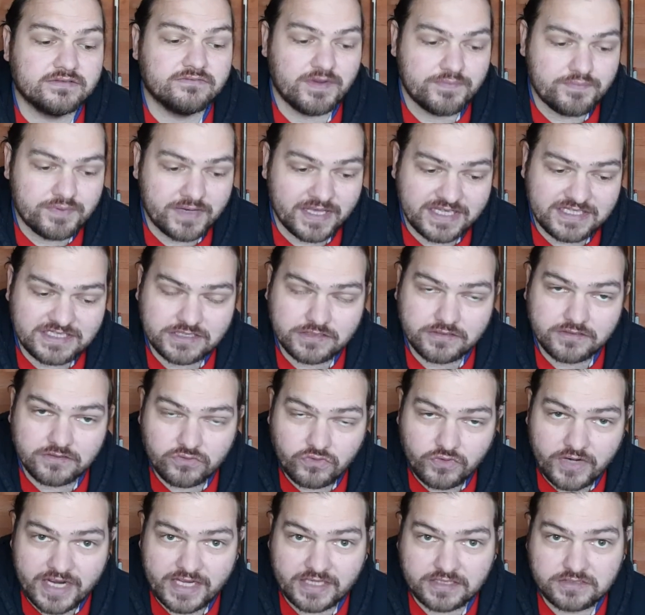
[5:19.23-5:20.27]
Replace
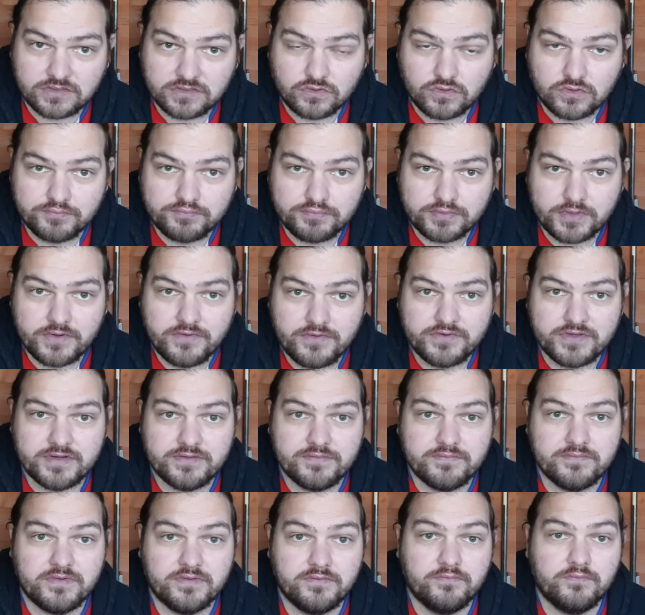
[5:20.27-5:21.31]
cracked or
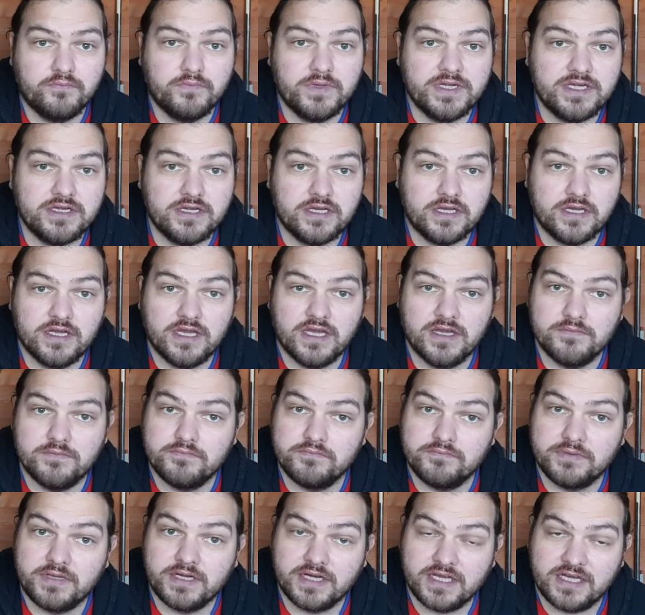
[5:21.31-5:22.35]
broken window
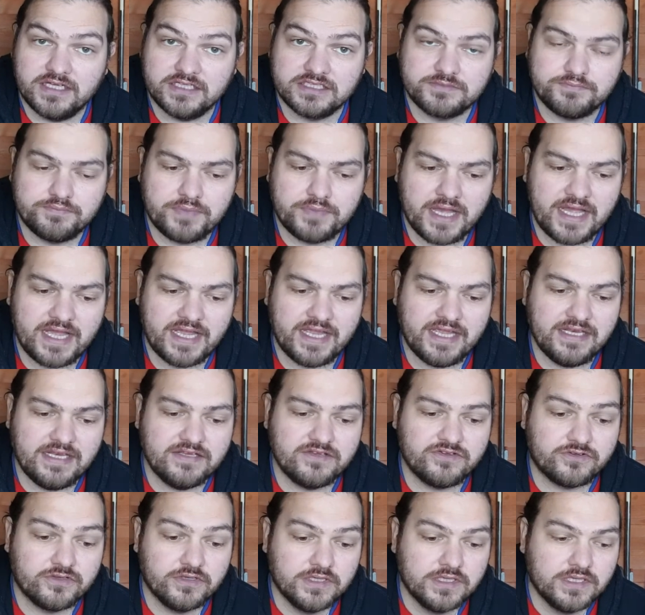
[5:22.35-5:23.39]
glass
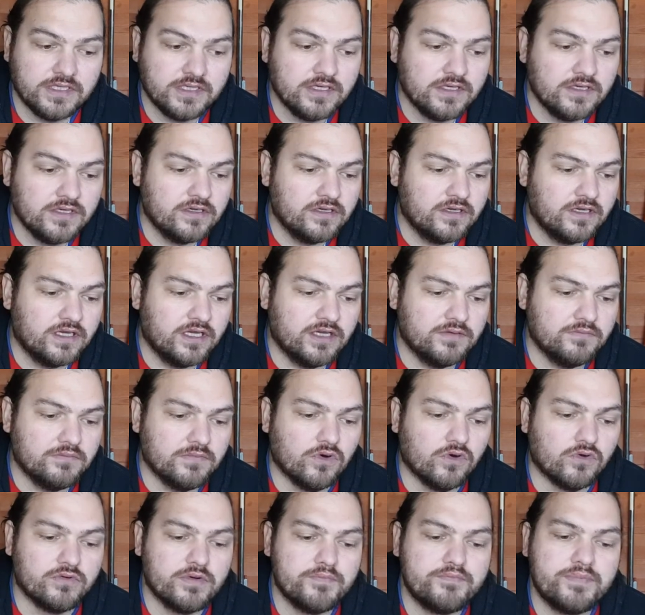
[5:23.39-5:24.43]
panes,
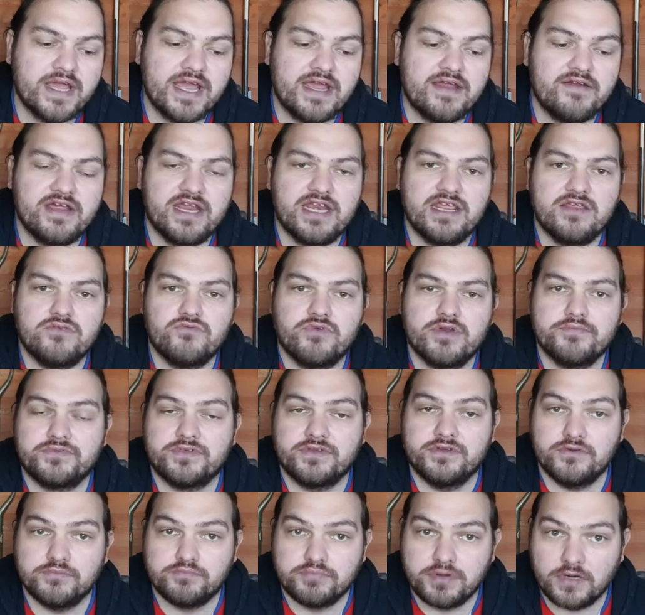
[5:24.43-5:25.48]
or repair any
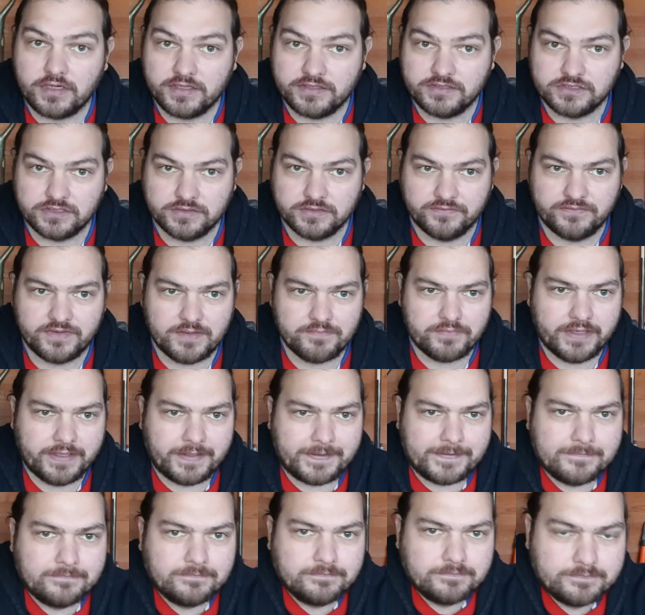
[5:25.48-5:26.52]
rips in your polytunnel
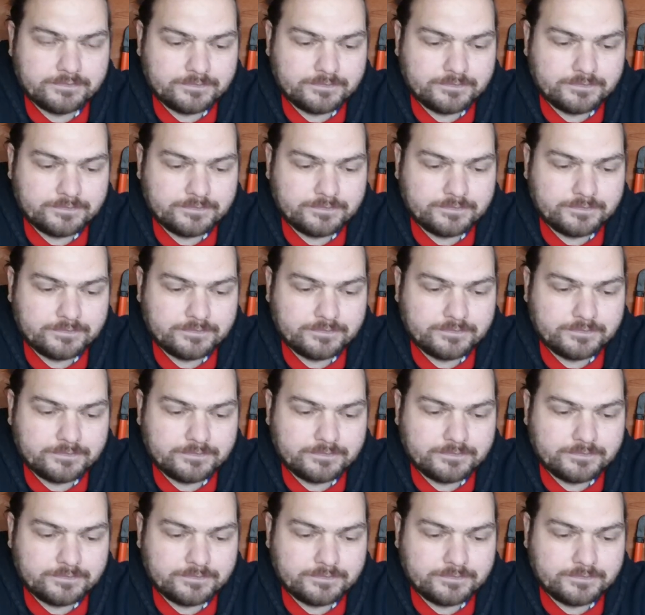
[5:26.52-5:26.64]
fabric.